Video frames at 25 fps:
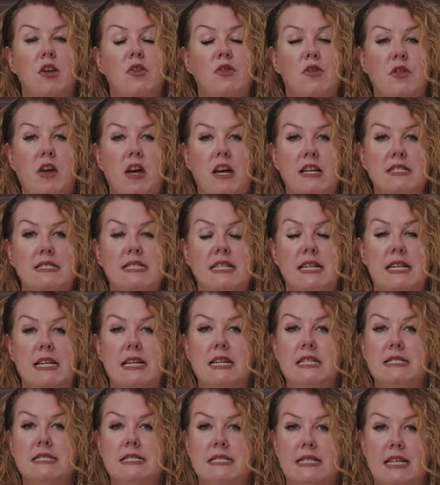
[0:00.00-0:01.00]

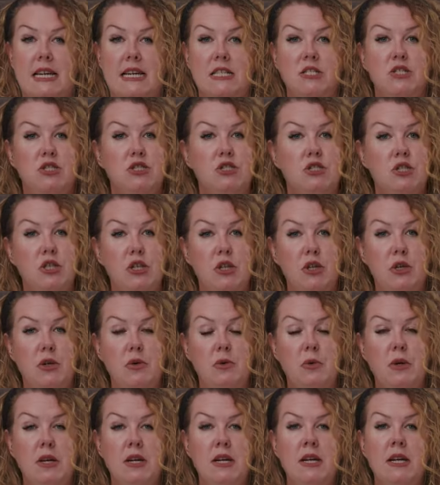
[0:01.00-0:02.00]

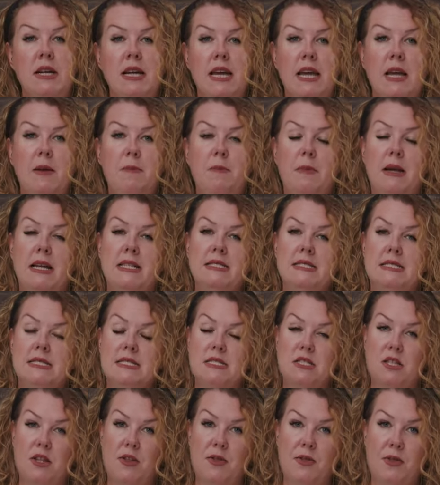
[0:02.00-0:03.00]
30/2, it means
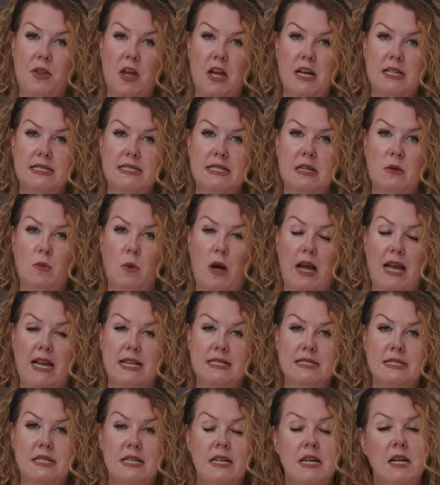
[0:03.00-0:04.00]
it's a 30
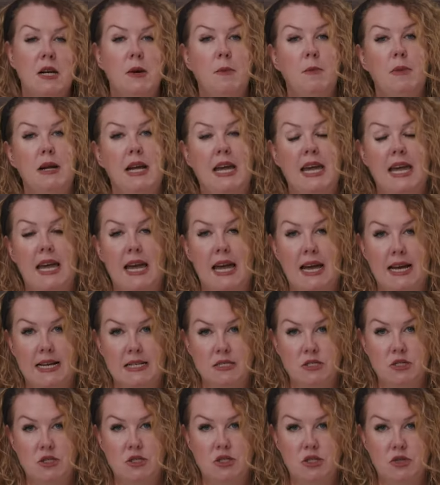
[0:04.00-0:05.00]
weight, but it
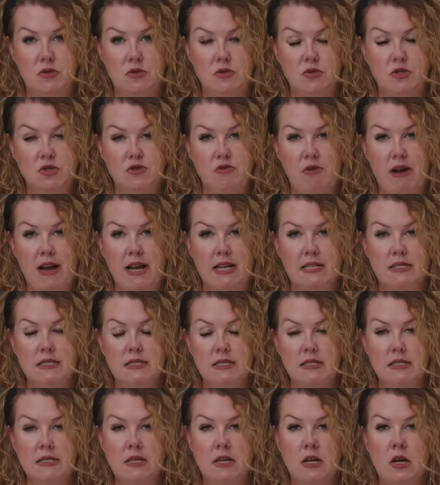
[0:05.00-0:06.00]
has 2
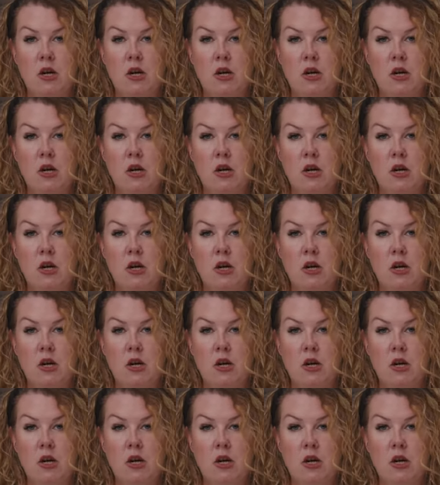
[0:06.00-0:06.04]
strands.